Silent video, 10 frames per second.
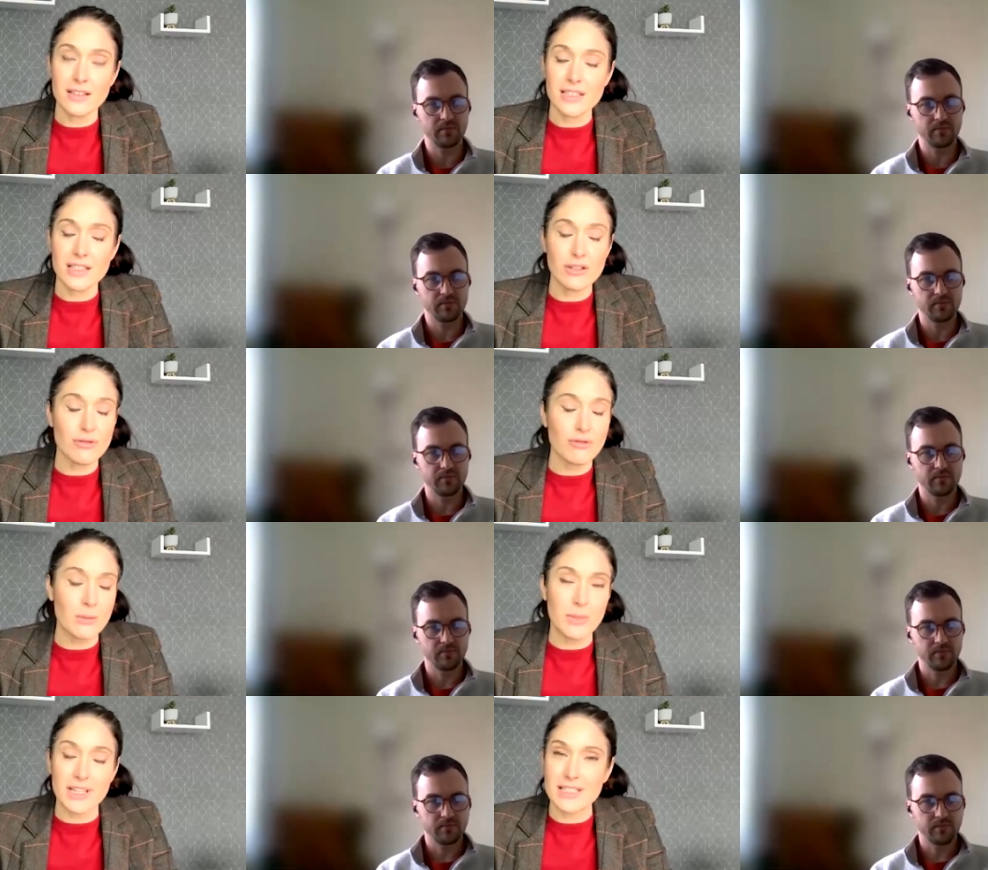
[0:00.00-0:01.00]
Speaker 1: It's
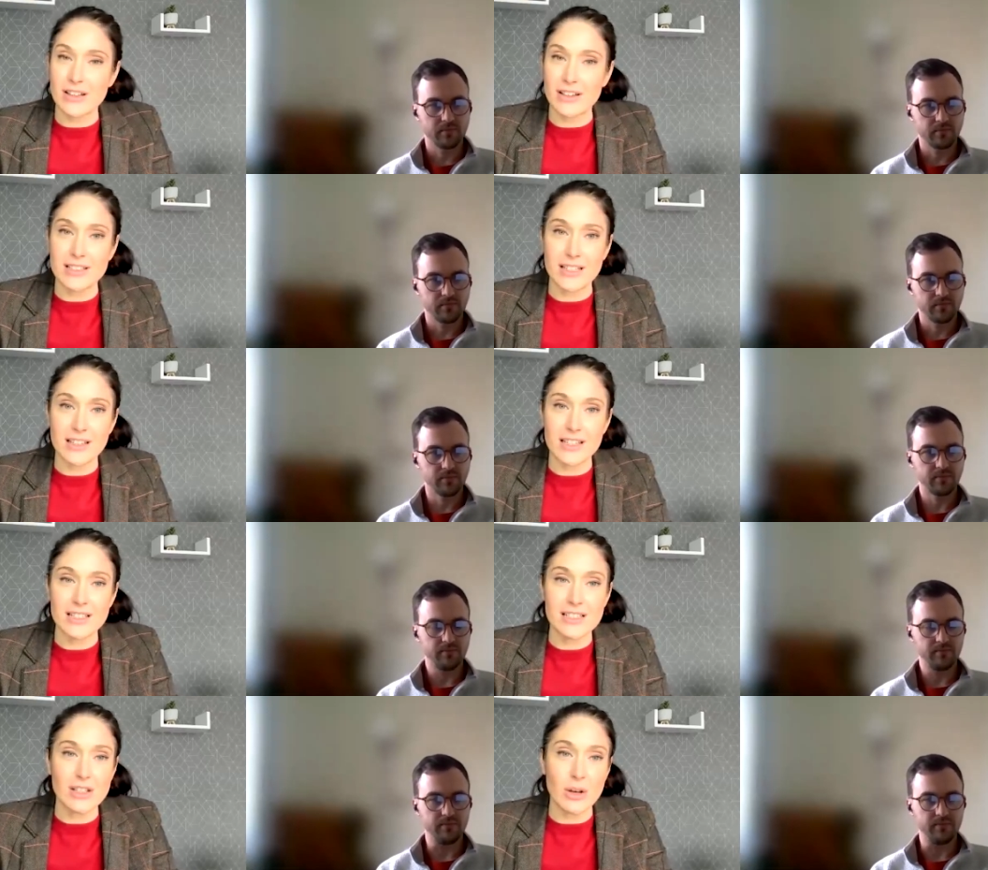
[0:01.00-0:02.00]
incredibly exciting.
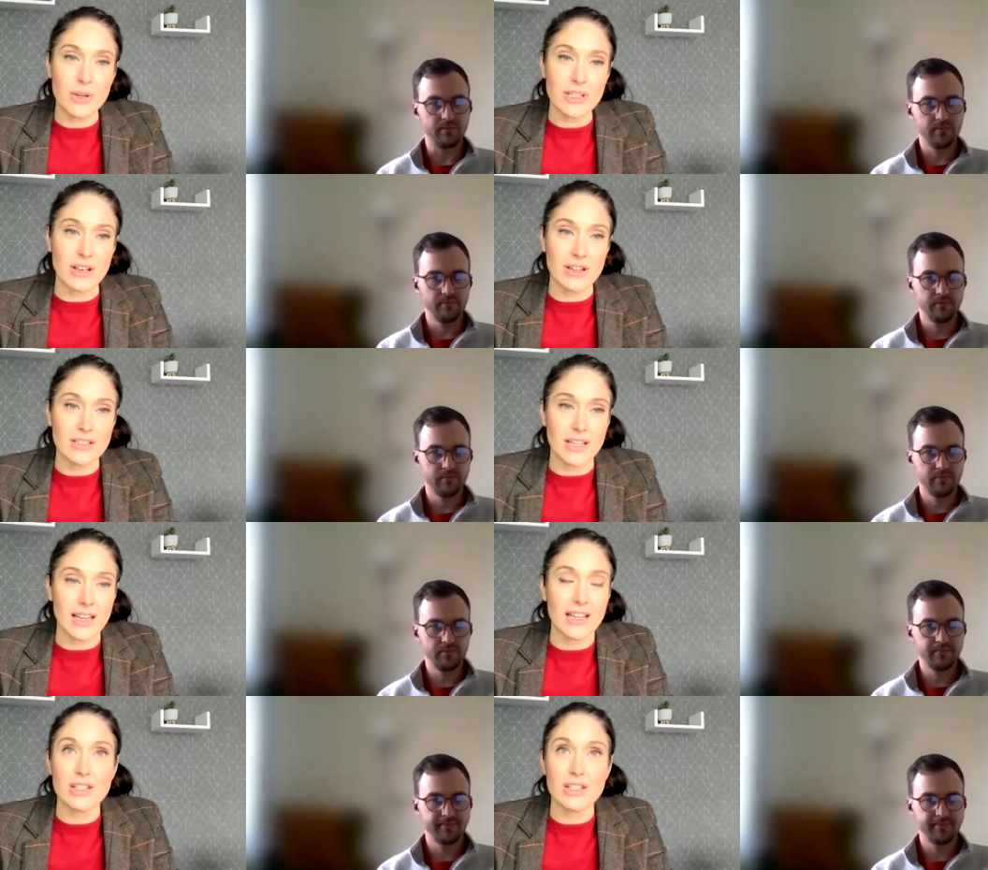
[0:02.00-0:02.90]
It's so exciting.